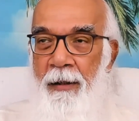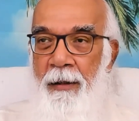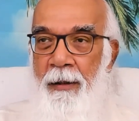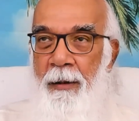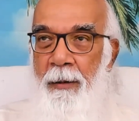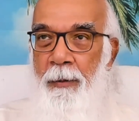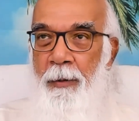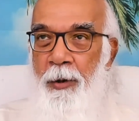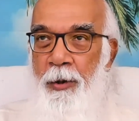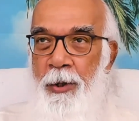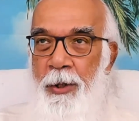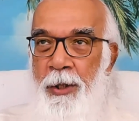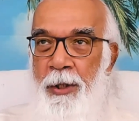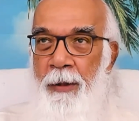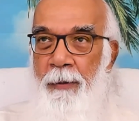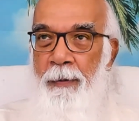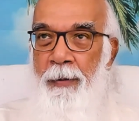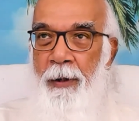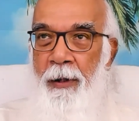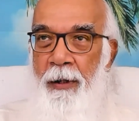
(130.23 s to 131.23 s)
The most
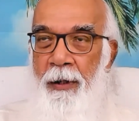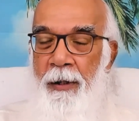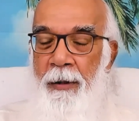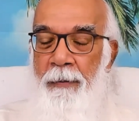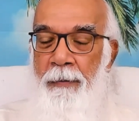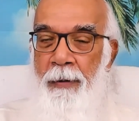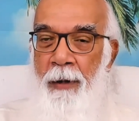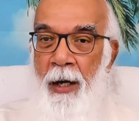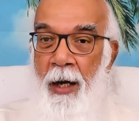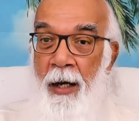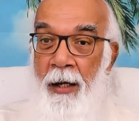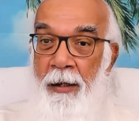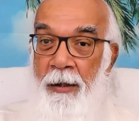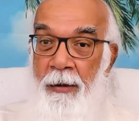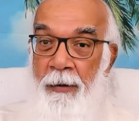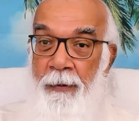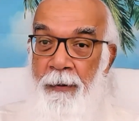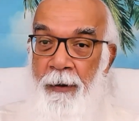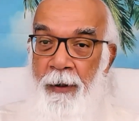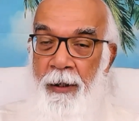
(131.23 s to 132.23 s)
important part
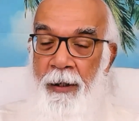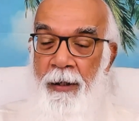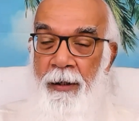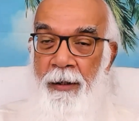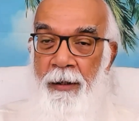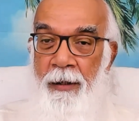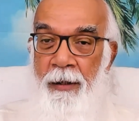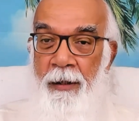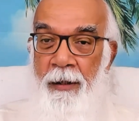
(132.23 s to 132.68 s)
of it,